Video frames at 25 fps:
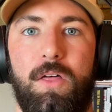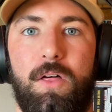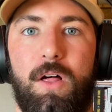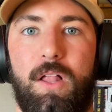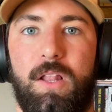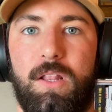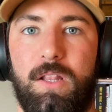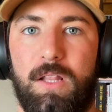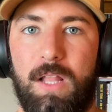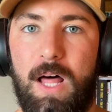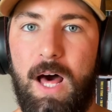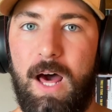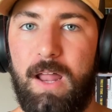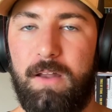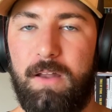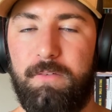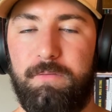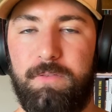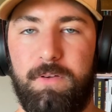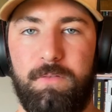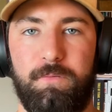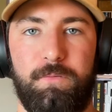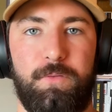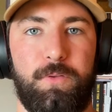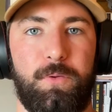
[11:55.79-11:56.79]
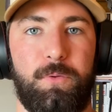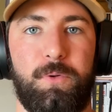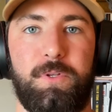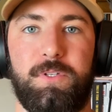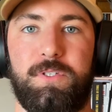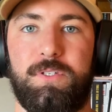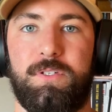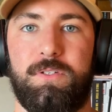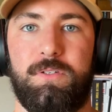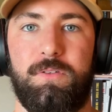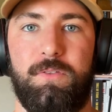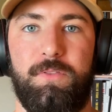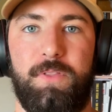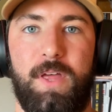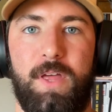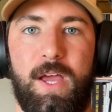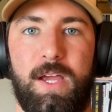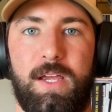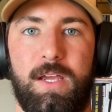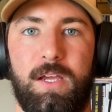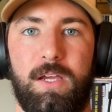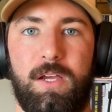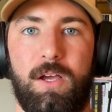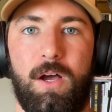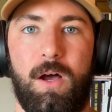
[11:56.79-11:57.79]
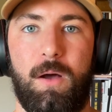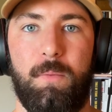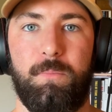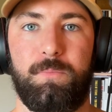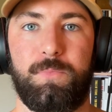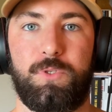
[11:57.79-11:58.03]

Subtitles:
a lot of influence that can come.